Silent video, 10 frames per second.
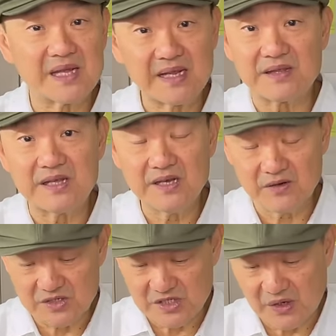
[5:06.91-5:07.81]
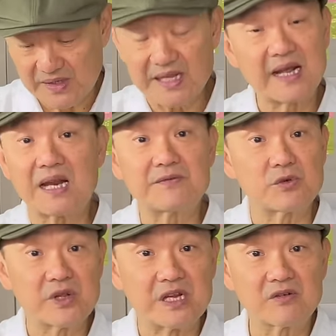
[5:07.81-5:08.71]
another year or so and then I'd have to
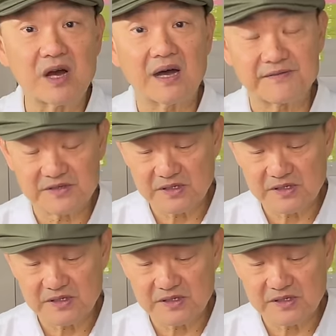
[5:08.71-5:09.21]
recraft.